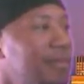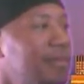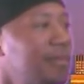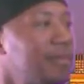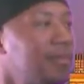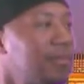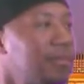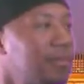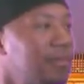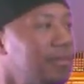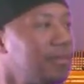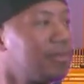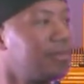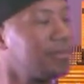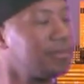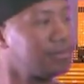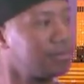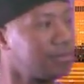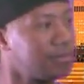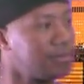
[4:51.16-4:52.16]

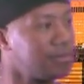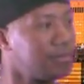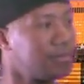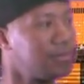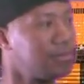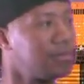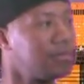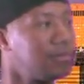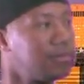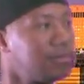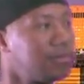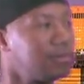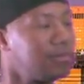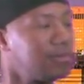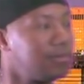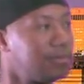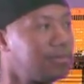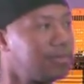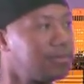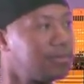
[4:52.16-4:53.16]

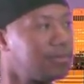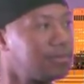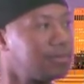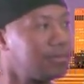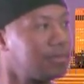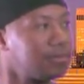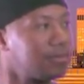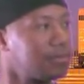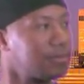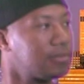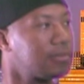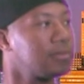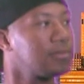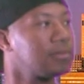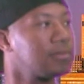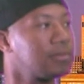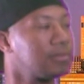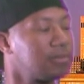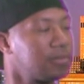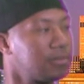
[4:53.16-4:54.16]

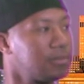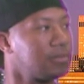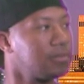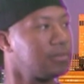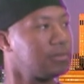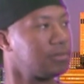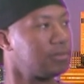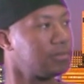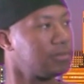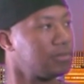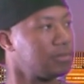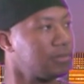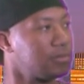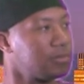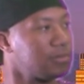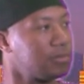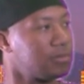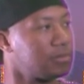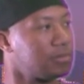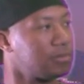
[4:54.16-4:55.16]

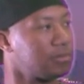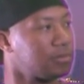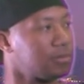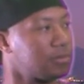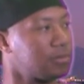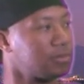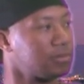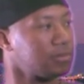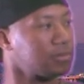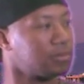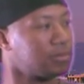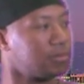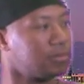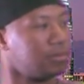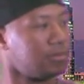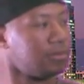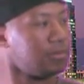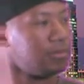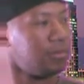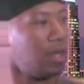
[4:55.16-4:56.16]

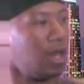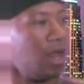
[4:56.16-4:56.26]
The person shown says nothing.